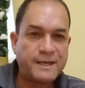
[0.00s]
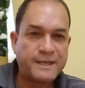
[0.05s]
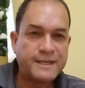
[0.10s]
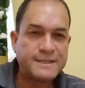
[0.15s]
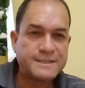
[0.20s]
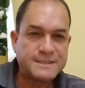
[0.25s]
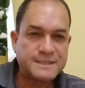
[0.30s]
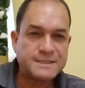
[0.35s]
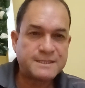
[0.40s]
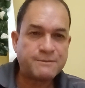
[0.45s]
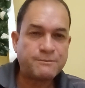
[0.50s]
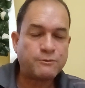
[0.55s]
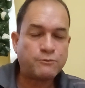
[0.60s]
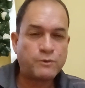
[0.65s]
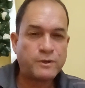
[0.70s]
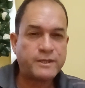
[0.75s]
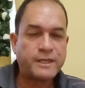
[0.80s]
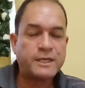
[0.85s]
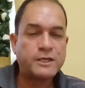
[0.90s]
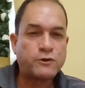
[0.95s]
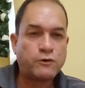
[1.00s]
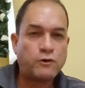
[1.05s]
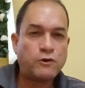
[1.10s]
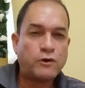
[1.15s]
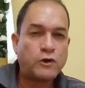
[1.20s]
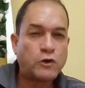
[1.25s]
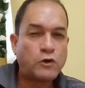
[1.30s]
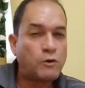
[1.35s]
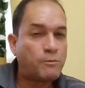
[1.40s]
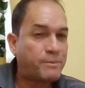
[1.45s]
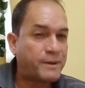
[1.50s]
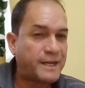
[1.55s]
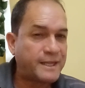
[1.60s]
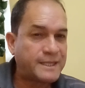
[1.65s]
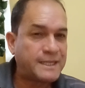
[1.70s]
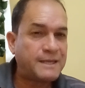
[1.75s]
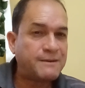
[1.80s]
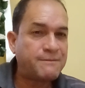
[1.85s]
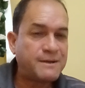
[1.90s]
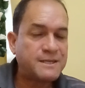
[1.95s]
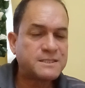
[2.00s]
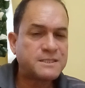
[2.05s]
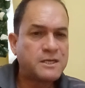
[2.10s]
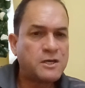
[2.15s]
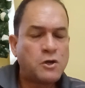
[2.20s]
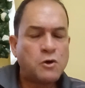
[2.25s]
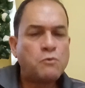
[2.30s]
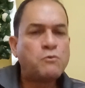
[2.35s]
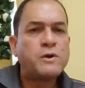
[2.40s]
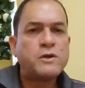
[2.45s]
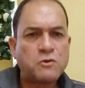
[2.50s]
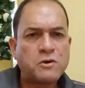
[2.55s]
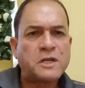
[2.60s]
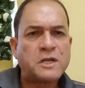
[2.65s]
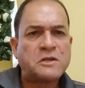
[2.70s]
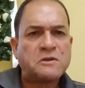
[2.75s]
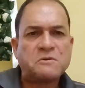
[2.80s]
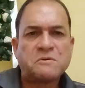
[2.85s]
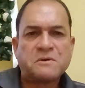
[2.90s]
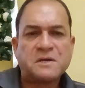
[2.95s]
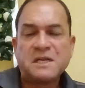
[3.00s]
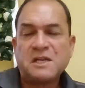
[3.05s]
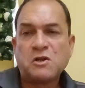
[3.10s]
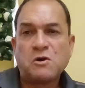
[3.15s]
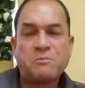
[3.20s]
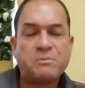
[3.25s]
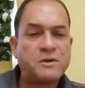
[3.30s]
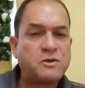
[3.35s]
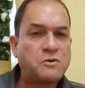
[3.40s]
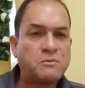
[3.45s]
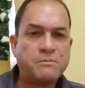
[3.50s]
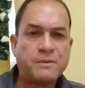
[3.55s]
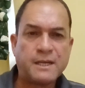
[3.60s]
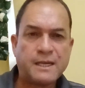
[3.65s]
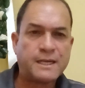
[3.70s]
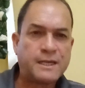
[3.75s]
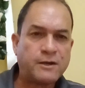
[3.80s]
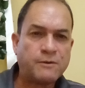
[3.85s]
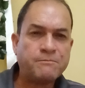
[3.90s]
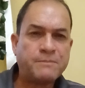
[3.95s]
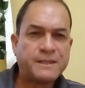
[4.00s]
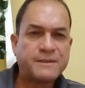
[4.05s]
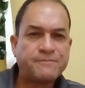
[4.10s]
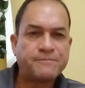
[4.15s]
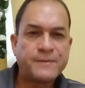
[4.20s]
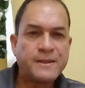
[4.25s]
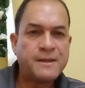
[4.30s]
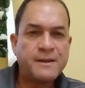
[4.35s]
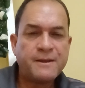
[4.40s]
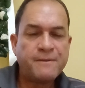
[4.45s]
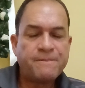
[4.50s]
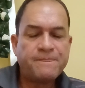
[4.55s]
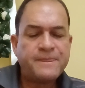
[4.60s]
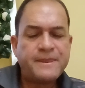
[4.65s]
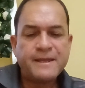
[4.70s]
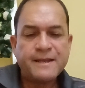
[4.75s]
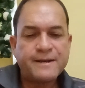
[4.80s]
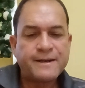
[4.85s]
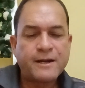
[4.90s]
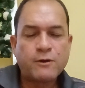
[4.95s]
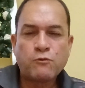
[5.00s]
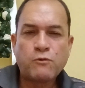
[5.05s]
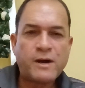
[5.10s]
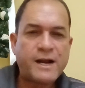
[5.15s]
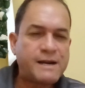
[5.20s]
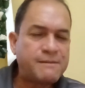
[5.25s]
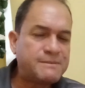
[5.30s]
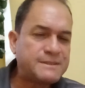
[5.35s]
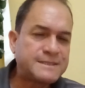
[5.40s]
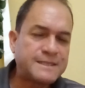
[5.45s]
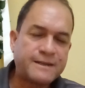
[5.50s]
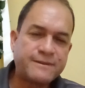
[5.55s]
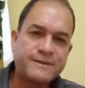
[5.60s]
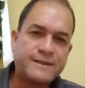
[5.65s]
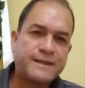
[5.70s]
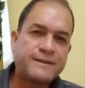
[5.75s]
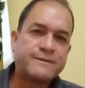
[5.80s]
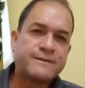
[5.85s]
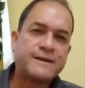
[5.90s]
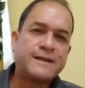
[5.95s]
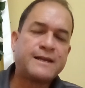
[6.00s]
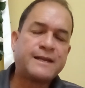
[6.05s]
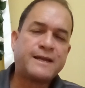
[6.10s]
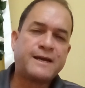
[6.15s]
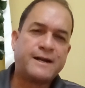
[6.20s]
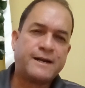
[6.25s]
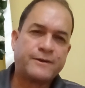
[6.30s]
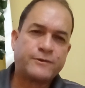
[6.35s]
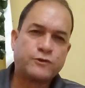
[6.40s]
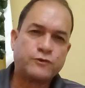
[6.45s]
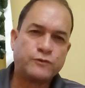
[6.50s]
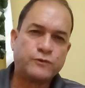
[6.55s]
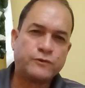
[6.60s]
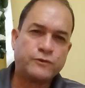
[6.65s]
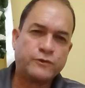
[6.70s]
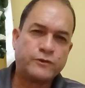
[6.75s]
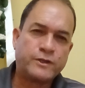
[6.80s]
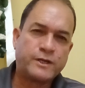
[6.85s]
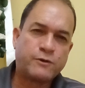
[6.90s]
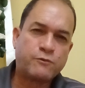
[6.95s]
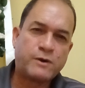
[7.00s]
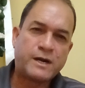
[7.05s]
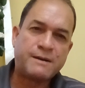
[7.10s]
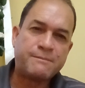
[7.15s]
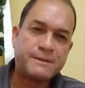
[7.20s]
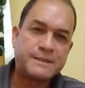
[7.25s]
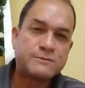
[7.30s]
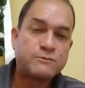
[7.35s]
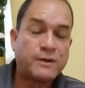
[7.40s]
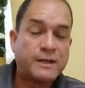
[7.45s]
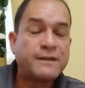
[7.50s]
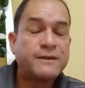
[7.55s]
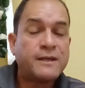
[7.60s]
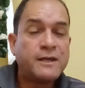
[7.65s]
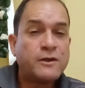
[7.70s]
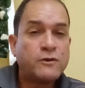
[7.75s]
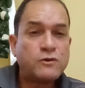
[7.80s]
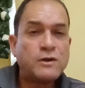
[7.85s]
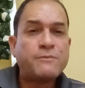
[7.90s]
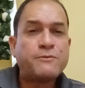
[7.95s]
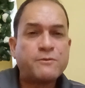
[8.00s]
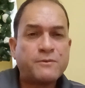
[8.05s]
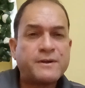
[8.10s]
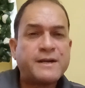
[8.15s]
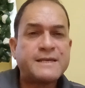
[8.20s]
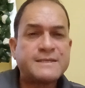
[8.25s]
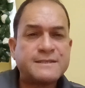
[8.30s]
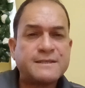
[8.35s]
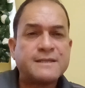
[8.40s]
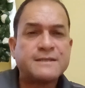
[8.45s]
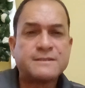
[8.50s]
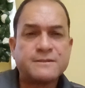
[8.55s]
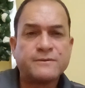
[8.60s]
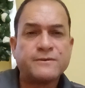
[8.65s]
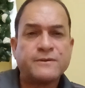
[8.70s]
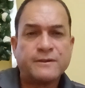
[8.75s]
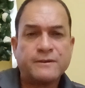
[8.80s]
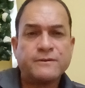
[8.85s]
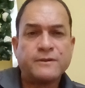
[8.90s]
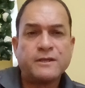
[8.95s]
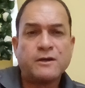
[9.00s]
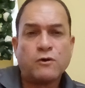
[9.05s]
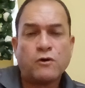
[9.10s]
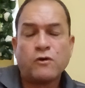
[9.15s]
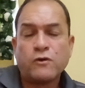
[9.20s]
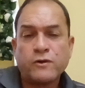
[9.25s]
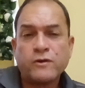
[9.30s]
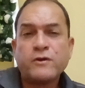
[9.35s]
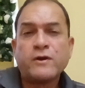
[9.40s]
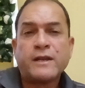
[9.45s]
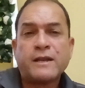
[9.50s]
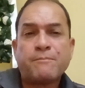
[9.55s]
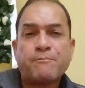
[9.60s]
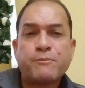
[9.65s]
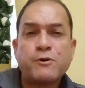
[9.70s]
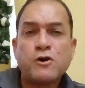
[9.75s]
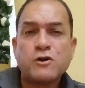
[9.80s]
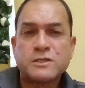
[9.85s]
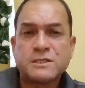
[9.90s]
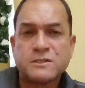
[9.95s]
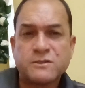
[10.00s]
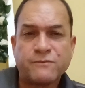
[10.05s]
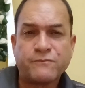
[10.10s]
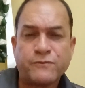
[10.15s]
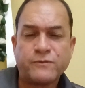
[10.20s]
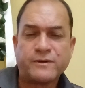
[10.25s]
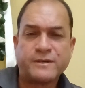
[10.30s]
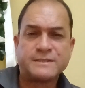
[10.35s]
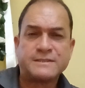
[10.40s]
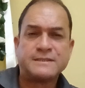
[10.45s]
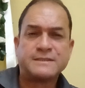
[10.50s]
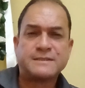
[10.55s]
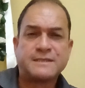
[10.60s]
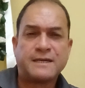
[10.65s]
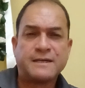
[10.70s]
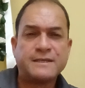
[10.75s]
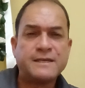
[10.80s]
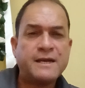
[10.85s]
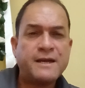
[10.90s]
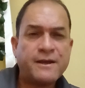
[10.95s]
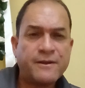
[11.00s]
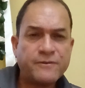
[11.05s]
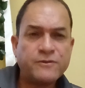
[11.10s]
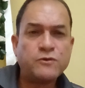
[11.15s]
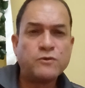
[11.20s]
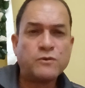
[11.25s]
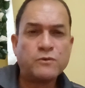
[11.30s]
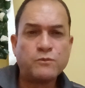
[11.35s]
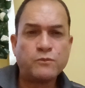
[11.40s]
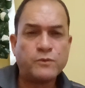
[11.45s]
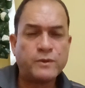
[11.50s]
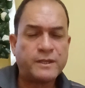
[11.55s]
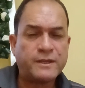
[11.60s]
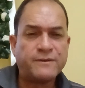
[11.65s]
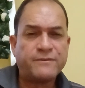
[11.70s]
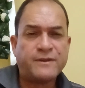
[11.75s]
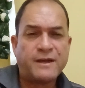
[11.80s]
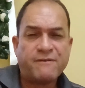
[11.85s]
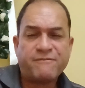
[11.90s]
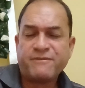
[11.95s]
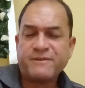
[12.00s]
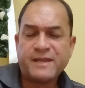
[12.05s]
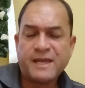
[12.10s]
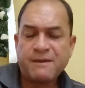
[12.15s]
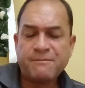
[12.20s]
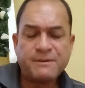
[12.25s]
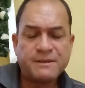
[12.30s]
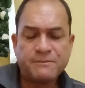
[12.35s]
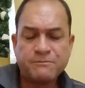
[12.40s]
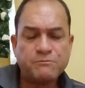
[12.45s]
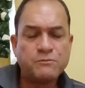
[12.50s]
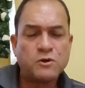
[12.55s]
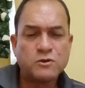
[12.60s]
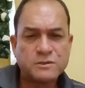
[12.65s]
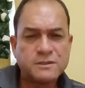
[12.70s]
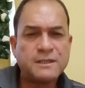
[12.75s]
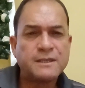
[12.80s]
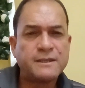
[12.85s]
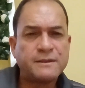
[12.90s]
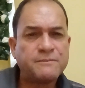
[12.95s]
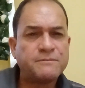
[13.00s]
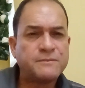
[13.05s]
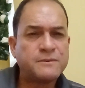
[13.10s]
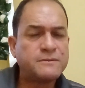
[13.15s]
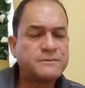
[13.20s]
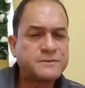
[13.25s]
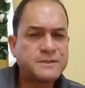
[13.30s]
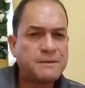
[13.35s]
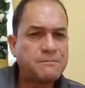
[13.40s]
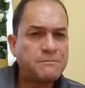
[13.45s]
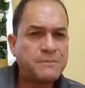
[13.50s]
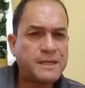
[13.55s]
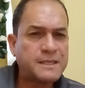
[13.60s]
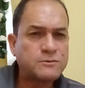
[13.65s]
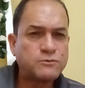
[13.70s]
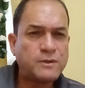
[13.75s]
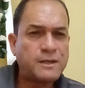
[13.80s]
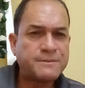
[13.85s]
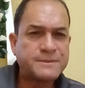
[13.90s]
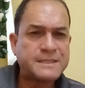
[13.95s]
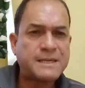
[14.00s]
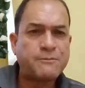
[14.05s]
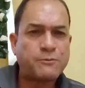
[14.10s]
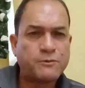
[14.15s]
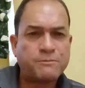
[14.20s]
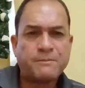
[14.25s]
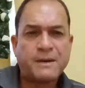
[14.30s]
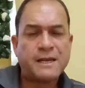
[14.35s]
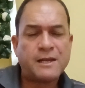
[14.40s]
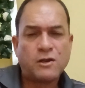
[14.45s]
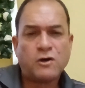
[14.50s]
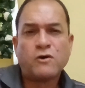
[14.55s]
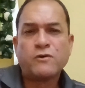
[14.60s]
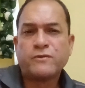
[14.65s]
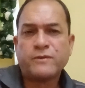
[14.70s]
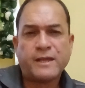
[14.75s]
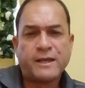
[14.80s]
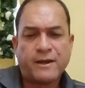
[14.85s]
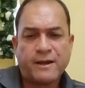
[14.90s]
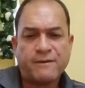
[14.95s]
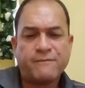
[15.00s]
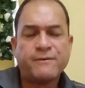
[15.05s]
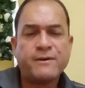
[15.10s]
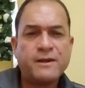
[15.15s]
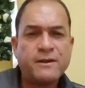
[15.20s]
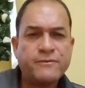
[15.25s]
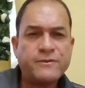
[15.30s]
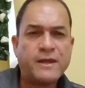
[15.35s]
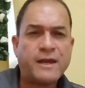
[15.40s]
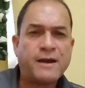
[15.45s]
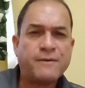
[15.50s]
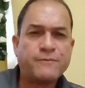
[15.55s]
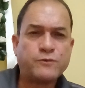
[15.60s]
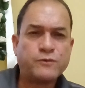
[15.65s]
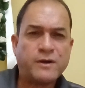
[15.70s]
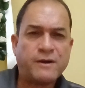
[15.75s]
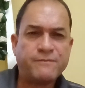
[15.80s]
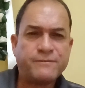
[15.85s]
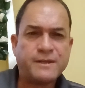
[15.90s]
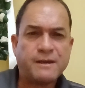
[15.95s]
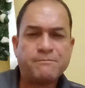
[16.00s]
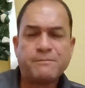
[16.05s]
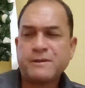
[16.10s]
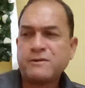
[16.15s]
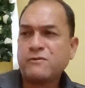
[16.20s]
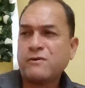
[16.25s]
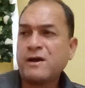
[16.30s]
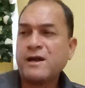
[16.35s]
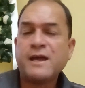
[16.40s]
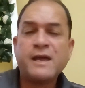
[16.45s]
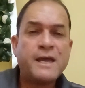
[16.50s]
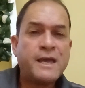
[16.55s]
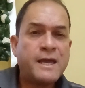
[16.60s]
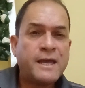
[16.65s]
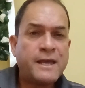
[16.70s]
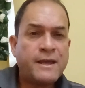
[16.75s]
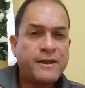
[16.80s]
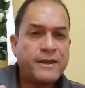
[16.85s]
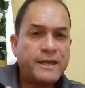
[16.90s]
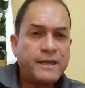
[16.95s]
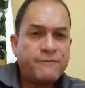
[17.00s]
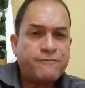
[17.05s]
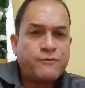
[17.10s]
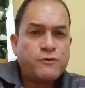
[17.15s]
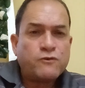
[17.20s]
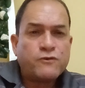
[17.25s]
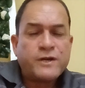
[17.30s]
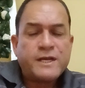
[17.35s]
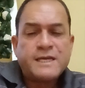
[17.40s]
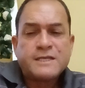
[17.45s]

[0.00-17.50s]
system, what they call cooperativas, where you can really open your bank account. But the requirements are not really hard. The requirements, well, you have the residence, or you're in a process of the residence card. You with an affidavit, mostly some banks will accept. By law, they have to have that. But if you